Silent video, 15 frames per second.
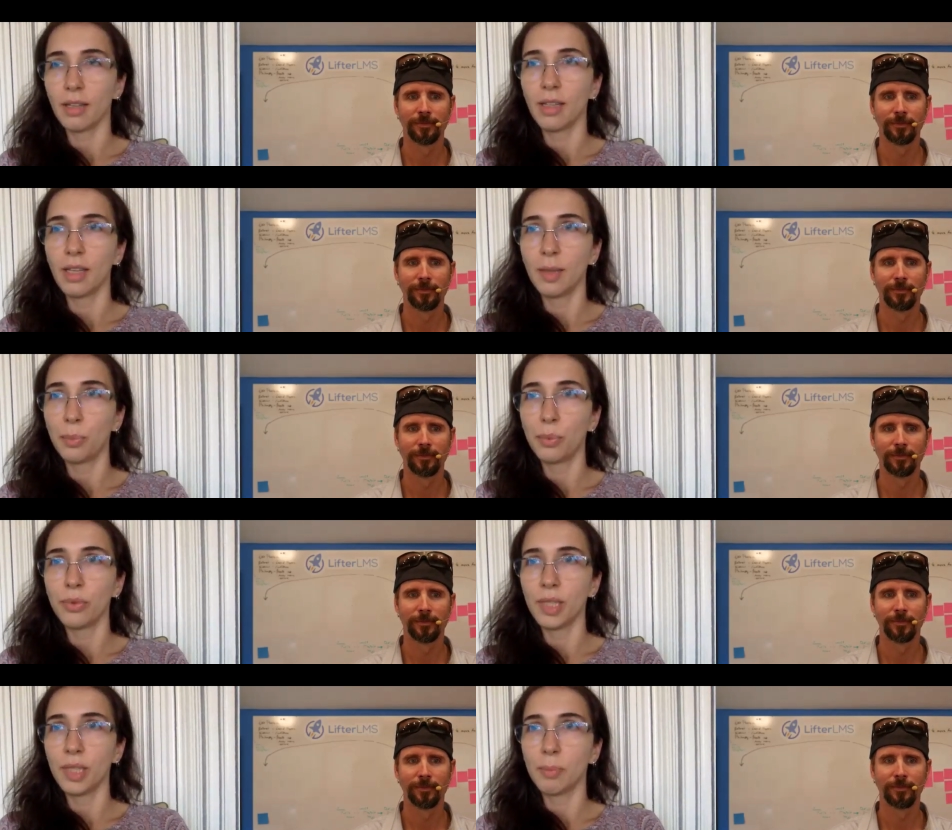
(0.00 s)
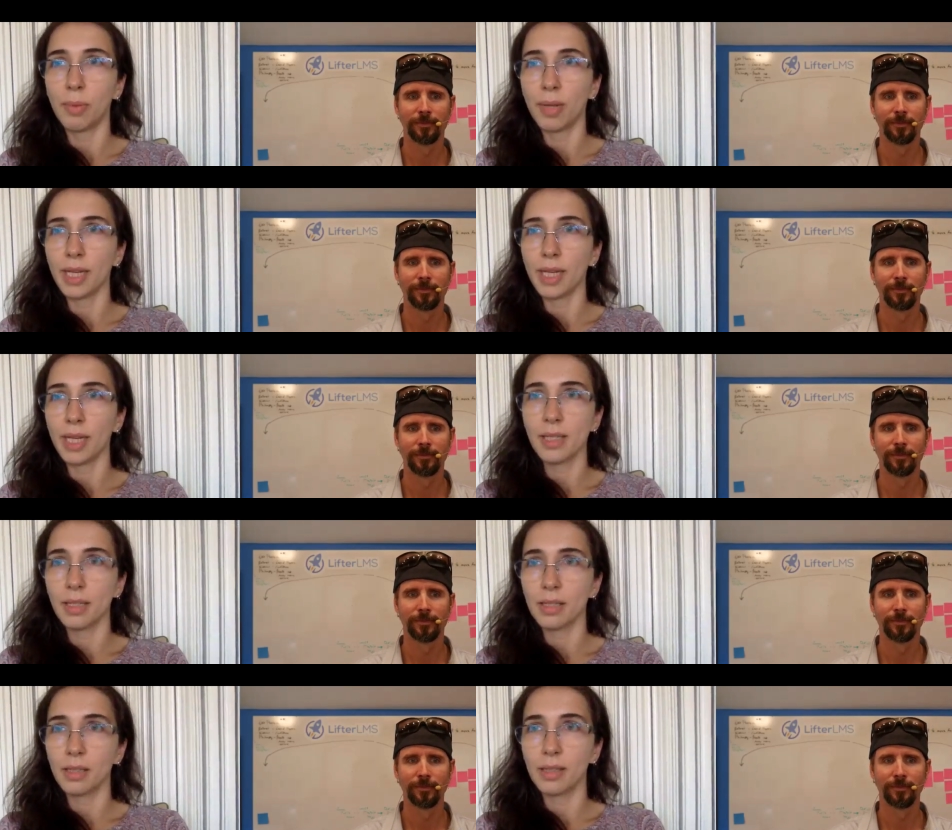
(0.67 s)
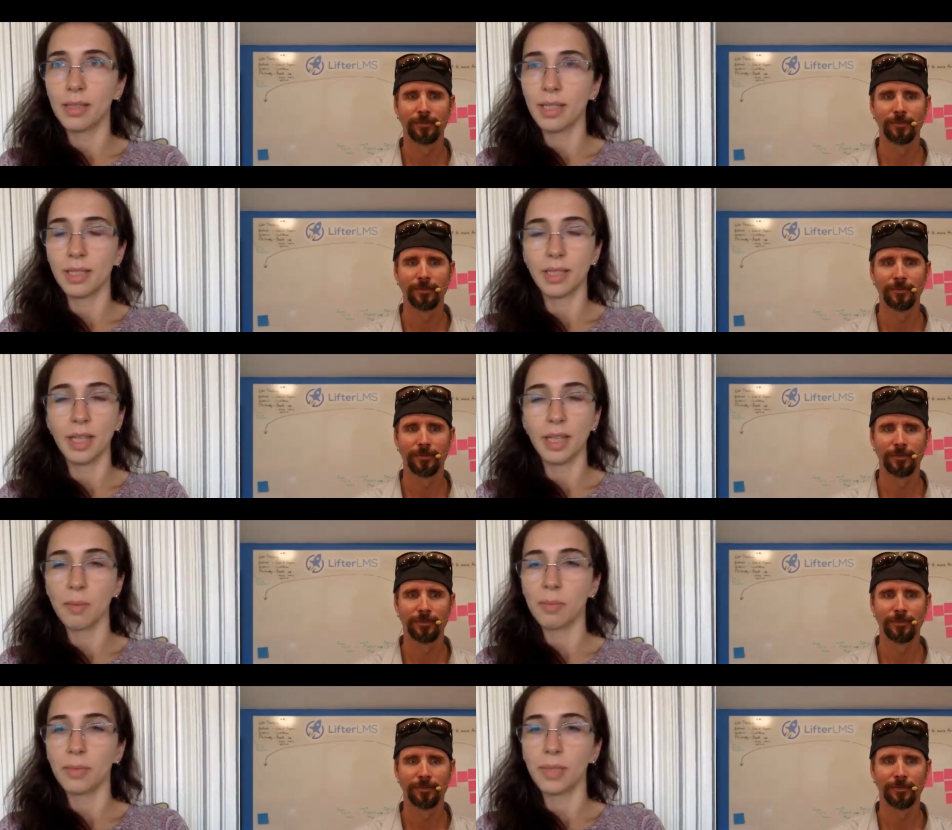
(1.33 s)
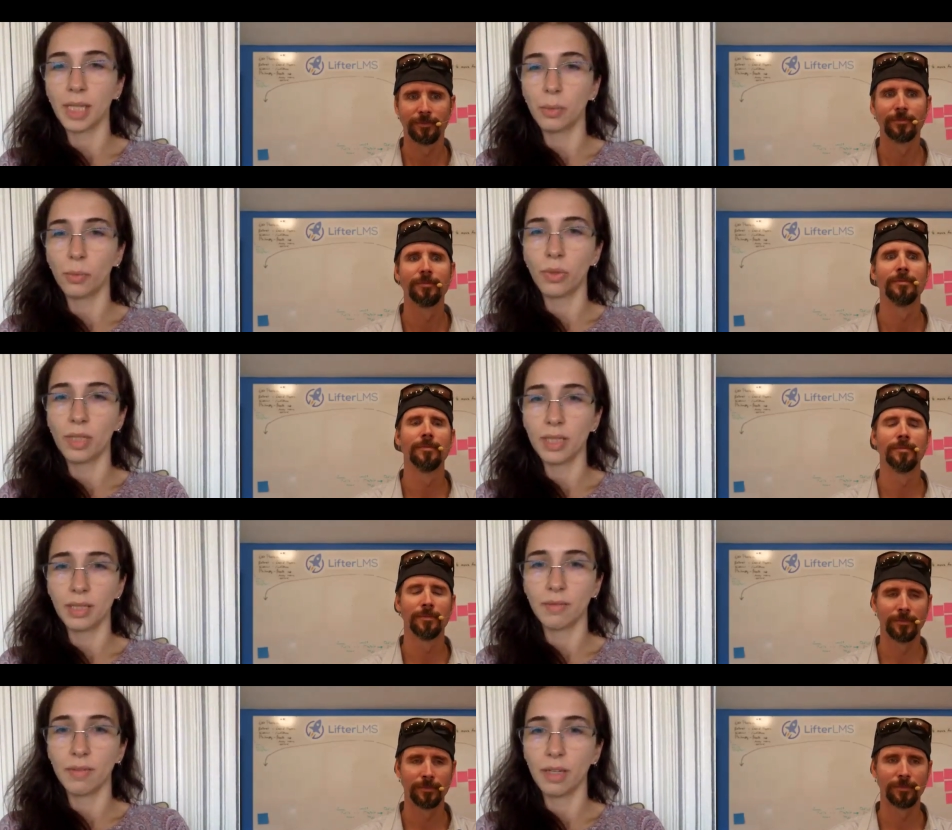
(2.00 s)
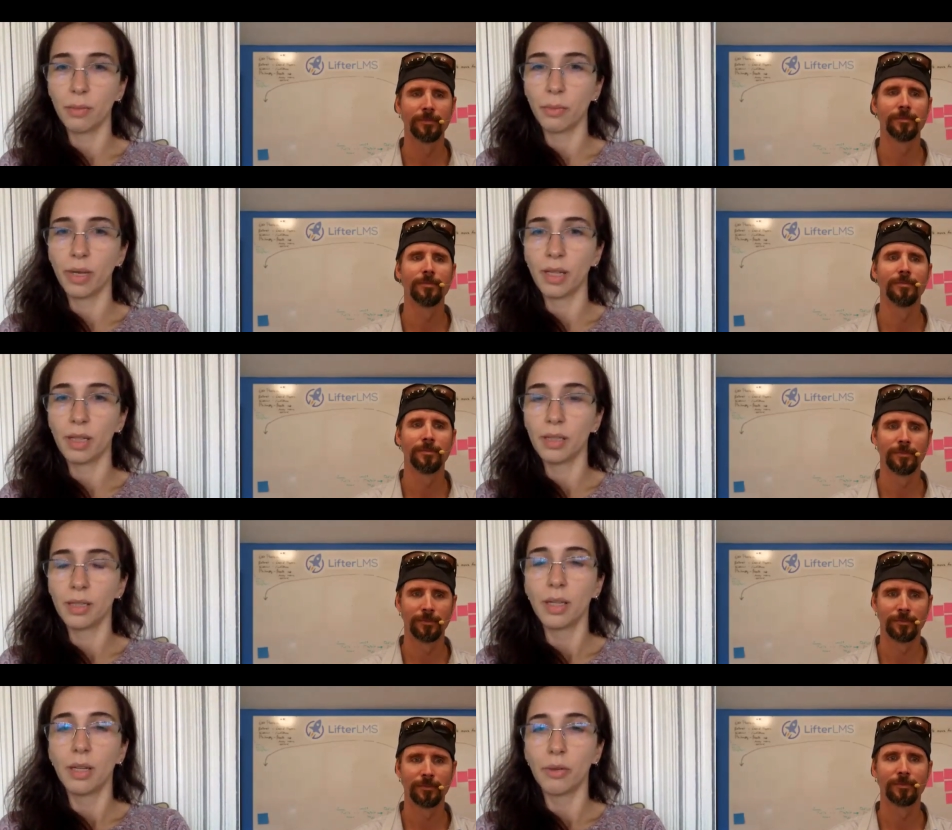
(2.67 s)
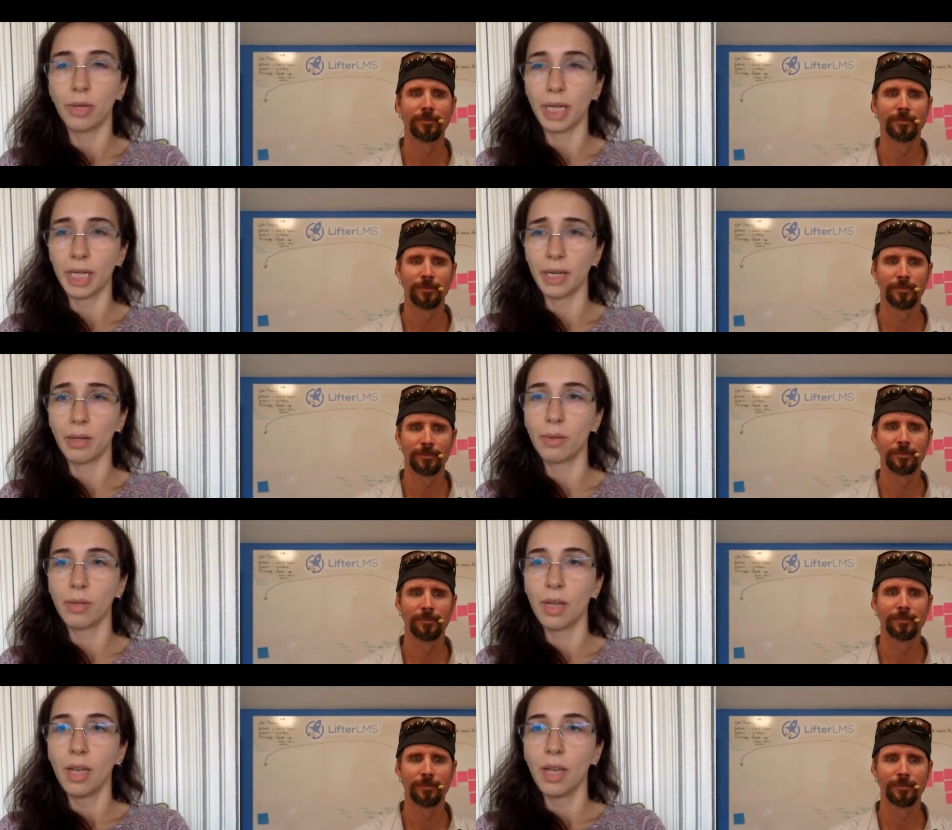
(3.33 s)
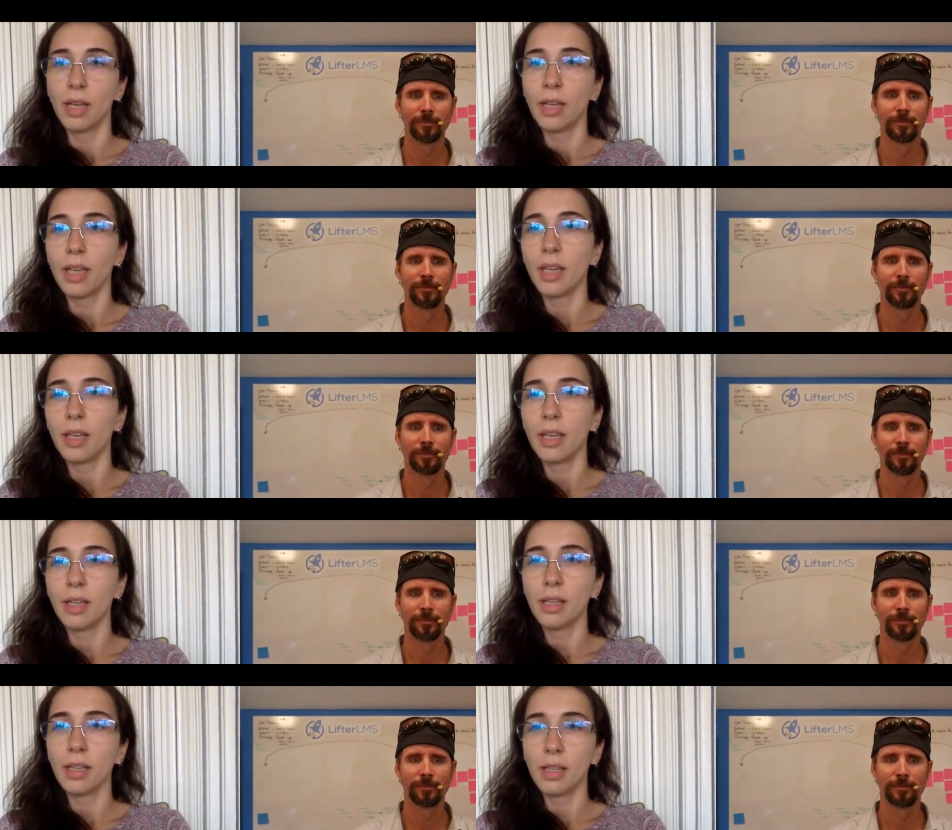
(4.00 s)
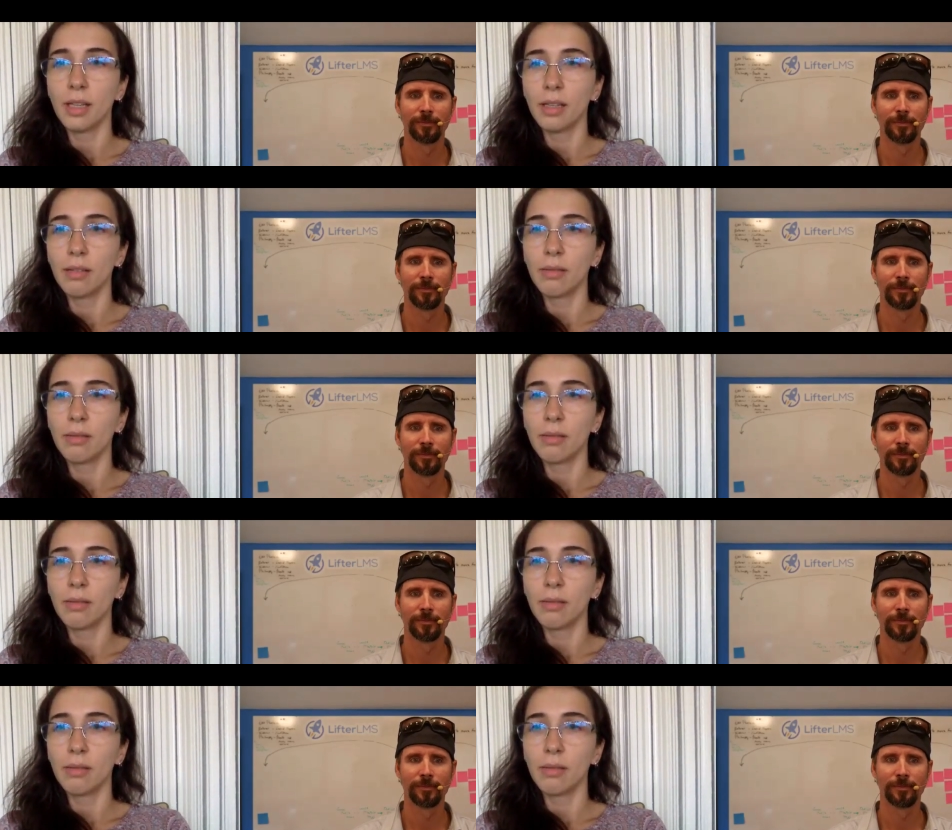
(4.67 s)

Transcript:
Speaker 1: he put in place a system that works very well right now. He